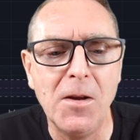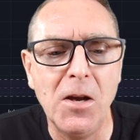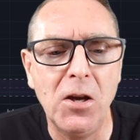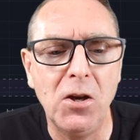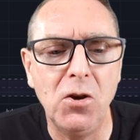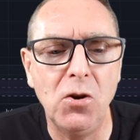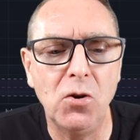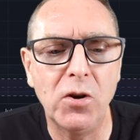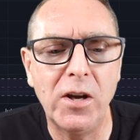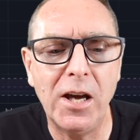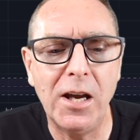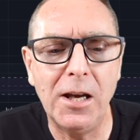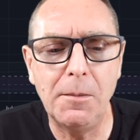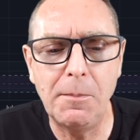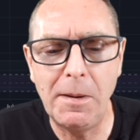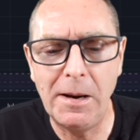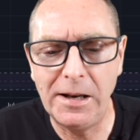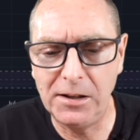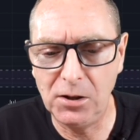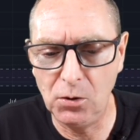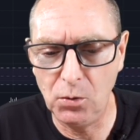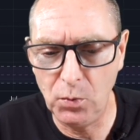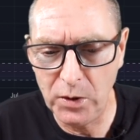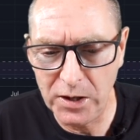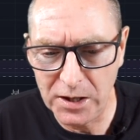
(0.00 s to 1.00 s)
you know, getting back
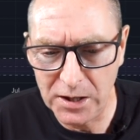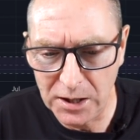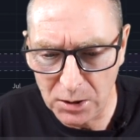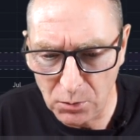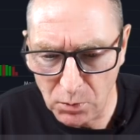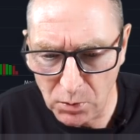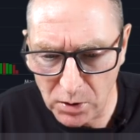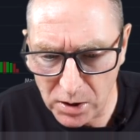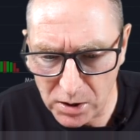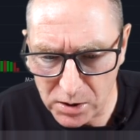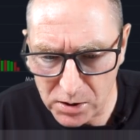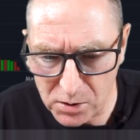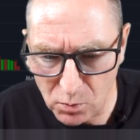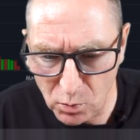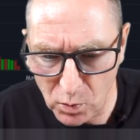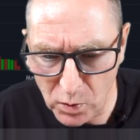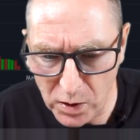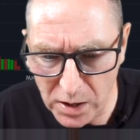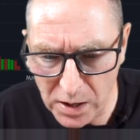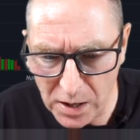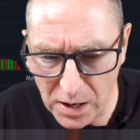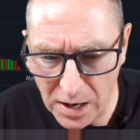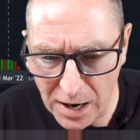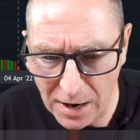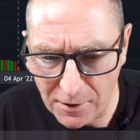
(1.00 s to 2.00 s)
to the weekly,
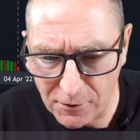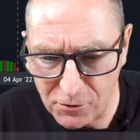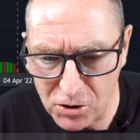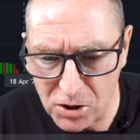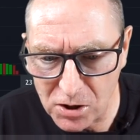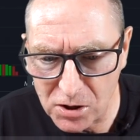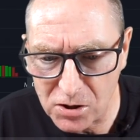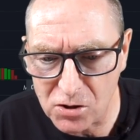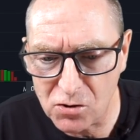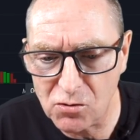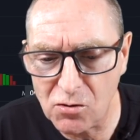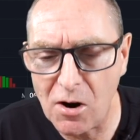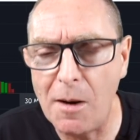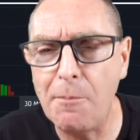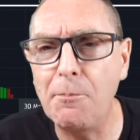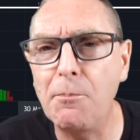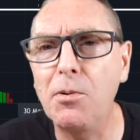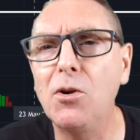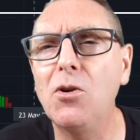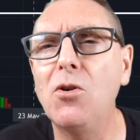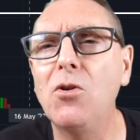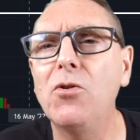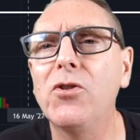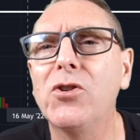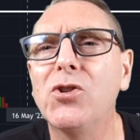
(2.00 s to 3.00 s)
we have just dropped
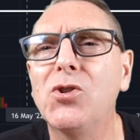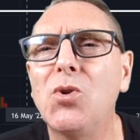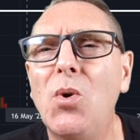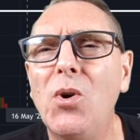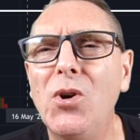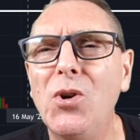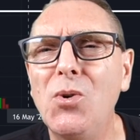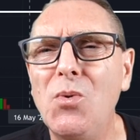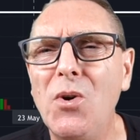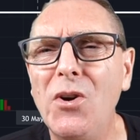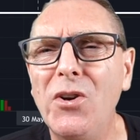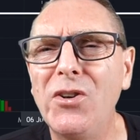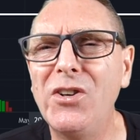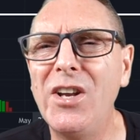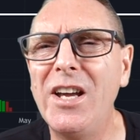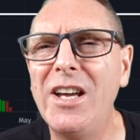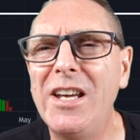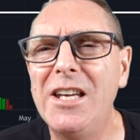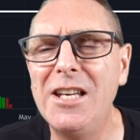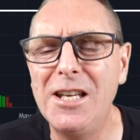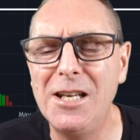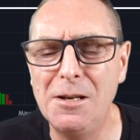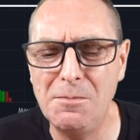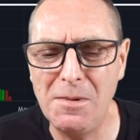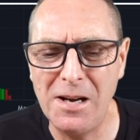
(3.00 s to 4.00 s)
below the 21-day
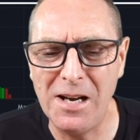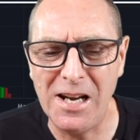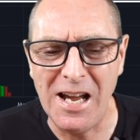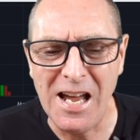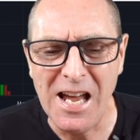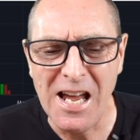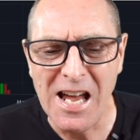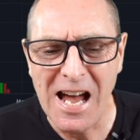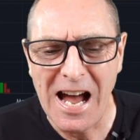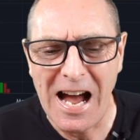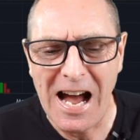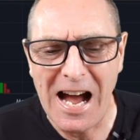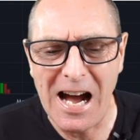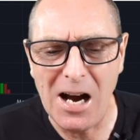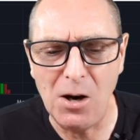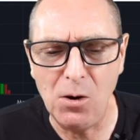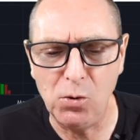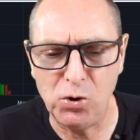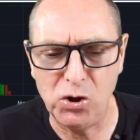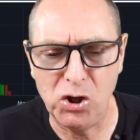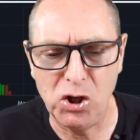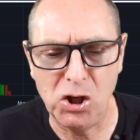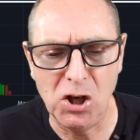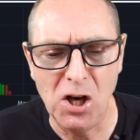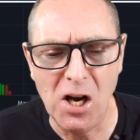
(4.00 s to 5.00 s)
EMA.
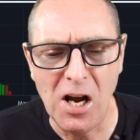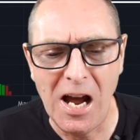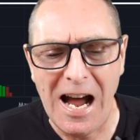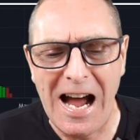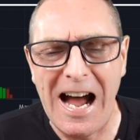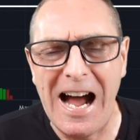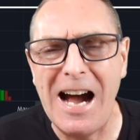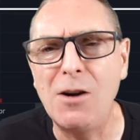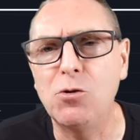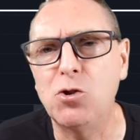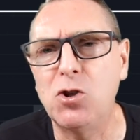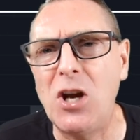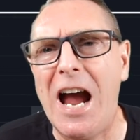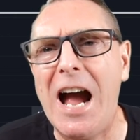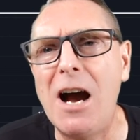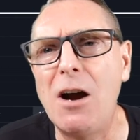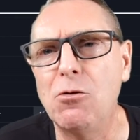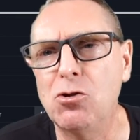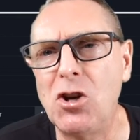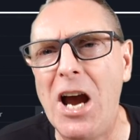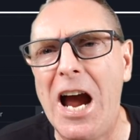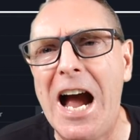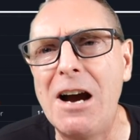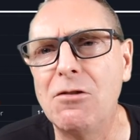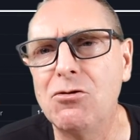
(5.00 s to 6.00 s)
Ouch, ouch,
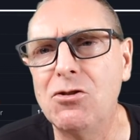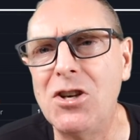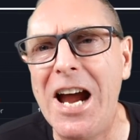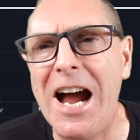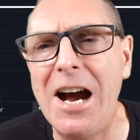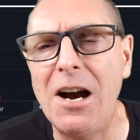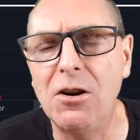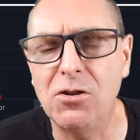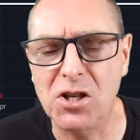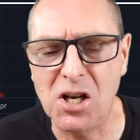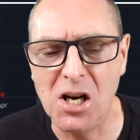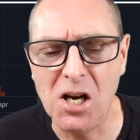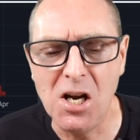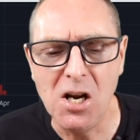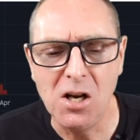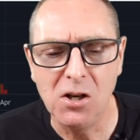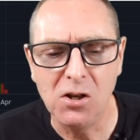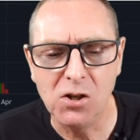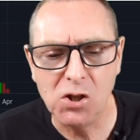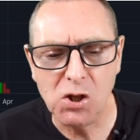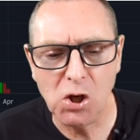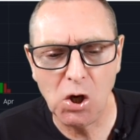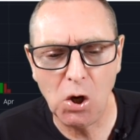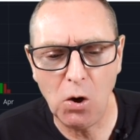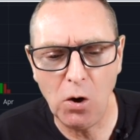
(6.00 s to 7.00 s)
ouch, ouch, ouch.
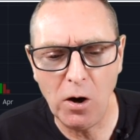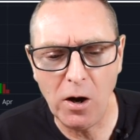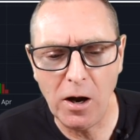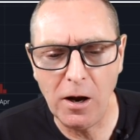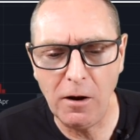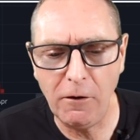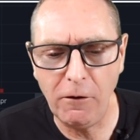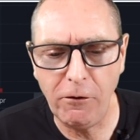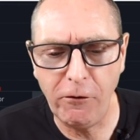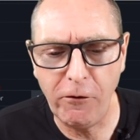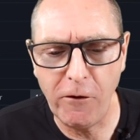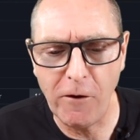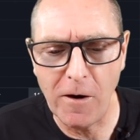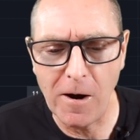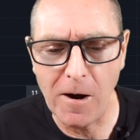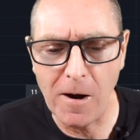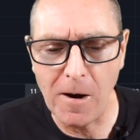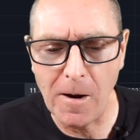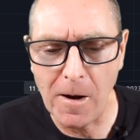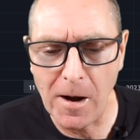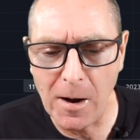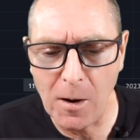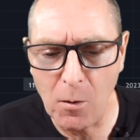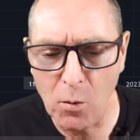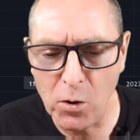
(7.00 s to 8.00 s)
So if
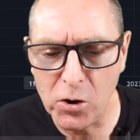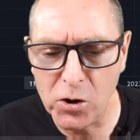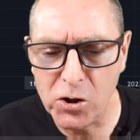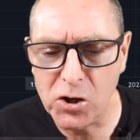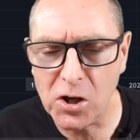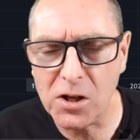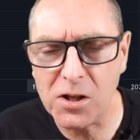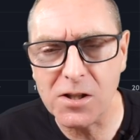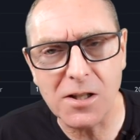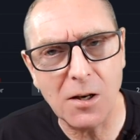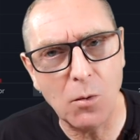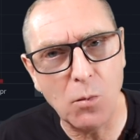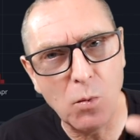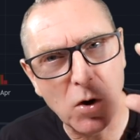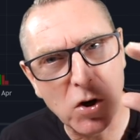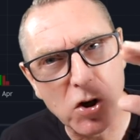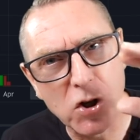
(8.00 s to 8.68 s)
we're just